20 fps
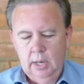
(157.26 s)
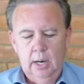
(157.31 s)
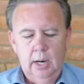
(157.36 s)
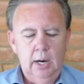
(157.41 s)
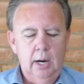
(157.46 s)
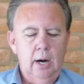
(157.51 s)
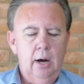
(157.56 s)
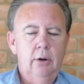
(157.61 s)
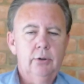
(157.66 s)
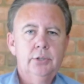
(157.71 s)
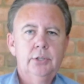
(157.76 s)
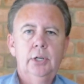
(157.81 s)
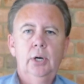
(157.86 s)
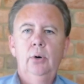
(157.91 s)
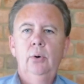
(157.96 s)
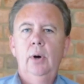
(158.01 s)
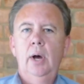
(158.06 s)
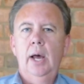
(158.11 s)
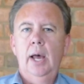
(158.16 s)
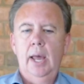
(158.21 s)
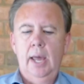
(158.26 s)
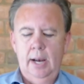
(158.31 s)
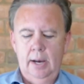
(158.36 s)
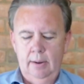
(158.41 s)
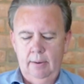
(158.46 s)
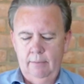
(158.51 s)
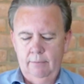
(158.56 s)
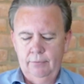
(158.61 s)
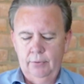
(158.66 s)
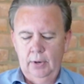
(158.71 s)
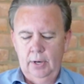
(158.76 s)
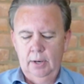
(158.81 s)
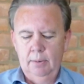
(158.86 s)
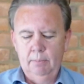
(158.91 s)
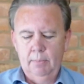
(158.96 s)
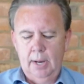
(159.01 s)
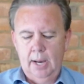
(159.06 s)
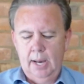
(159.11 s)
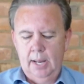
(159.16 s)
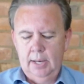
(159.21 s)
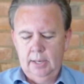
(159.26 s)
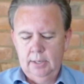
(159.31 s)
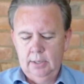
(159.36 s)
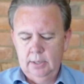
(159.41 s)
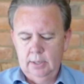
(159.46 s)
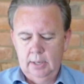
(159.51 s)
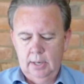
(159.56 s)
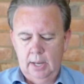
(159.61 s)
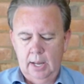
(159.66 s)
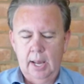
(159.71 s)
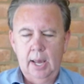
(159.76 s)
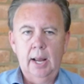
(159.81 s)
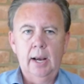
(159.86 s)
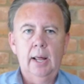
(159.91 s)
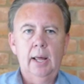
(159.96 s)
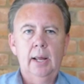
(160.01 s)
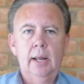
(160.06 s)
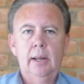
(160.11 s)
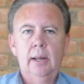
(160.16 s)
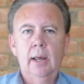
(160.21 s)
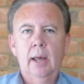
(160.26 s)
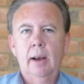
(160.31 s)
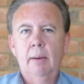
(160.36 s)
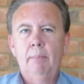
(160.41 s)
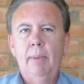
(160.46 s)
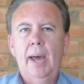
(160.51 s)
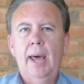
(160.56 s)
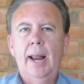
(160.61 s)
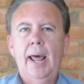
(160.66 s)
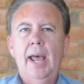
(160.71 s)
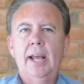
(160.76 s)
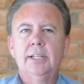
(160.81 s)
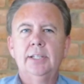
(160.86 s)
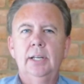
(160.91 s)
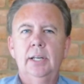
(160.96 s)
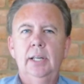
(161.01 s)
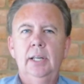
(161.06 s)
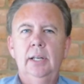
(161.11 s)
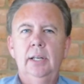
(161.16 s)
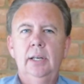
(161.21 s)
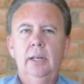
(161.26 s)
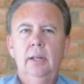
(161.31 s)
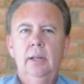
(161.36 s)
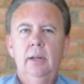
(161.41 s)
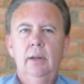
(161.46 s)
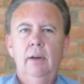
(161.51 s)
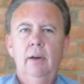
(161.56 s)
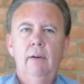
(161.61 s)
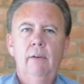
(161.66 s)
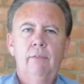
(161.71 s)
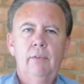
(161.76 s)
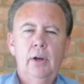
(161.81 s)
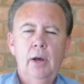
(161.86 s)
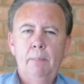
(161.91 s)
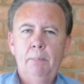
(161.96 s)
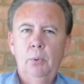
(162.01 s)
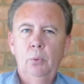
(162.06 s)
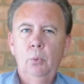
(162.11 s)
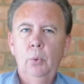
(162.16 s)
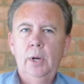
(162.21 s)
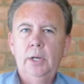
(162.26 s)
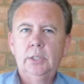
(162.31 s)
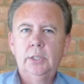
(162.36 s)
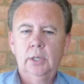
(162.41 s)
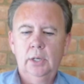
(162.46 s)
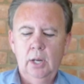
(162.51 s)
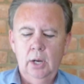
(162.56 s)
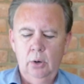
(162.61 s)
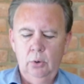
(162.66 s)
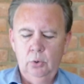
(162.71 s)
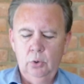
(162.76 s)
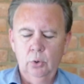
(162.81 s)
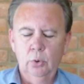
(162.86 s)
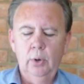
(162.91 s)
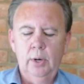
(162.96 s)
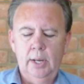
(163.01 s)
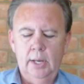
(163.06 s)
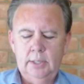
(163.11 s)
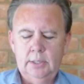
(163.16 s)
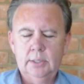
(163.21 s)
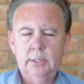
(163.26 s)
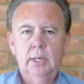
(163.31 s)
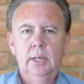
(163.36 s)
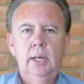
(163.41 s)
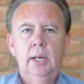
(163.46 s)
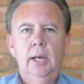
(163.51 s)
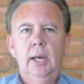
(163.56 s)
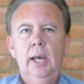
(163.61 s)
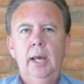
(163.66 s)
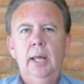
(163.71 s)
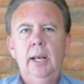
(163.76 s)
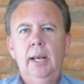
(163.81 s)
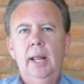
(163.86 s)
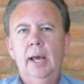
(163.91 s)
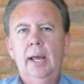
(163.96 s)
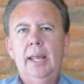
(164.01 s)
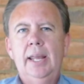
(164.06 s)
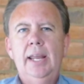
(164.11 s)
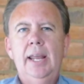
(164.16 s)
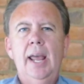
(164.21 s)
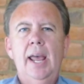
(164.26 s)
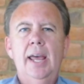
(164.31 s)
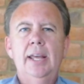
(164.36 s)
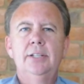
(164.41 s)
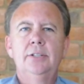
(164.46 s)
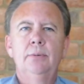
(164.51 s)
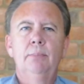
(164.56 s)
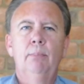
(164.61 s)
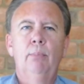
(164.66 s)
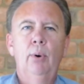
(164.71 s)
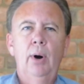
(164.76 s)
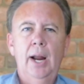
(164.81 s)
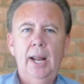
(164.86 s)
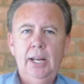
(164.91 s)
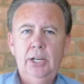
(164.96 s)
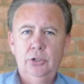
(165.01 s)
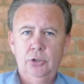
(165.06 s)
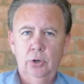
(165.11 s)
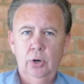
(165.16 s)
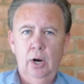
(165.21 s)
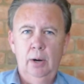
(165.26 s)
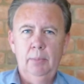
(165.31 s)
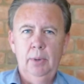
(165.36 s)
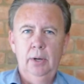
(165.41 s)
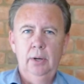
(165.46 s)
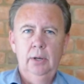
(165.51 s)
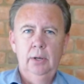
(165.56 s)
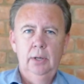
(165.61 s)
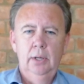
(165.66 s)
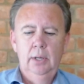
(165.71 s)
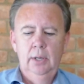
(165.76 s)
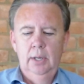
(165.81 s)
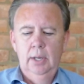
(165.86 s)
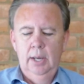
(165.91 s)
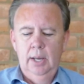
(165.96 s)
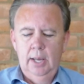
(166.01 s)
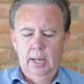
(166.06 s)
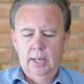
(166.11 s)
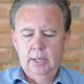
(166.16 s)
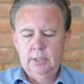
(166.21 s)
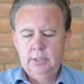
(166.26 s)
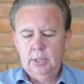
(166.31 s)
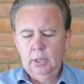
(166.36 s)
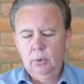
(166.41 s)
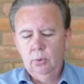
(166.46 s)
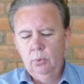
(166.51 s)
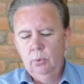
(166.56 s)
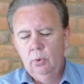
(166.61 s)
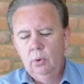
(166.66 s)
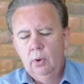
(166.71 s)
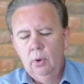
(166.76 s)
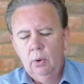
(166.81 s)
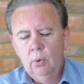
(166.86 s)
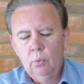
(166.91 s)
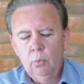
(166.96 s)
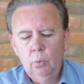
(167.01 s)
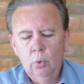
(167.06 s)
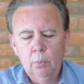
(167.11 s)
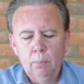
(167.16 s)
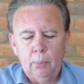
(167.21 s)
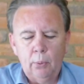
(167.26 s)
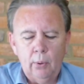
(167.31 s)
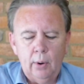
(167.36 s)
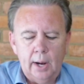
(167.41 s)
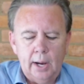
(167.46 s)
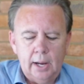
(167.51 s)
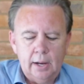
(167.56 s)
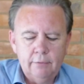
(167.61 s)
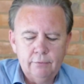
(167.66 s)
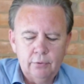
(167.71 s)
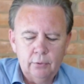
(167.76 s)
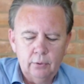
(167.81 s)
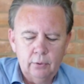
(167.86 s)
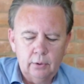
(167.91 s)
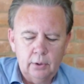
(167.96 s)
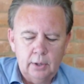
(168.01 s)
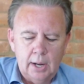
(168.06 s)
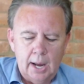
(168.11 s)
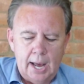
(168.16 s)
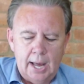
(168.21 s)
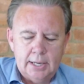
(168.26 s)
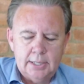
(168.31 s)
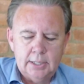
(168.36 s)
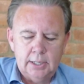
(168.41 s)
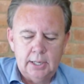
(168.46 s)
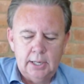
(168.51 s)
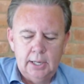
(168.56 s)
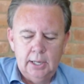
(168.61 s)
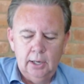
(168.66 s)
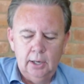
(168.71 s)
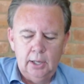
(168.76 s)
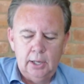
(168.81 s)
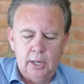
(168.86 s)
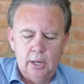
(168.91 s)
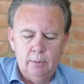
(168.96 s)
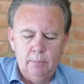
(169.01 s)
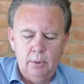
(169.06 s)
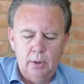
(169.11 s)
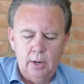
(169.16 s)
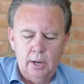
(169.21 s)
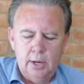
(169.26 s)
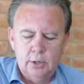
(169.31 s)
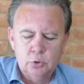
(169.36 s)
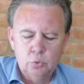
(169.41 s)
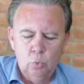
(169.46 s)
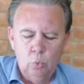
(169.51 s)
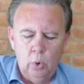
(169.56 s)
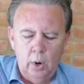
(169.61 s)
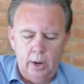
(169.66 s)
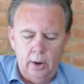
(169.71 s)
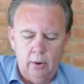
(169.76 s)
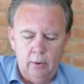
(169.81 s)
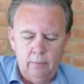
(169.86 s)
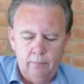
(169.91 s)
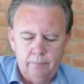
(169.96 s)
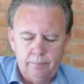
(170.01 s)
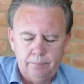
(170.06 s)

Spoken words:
Also, I had a friend of mine had a bad accident a couple weeks ago, Chris, and now he has some brain trauma. And so we're praying for God to heal him as well.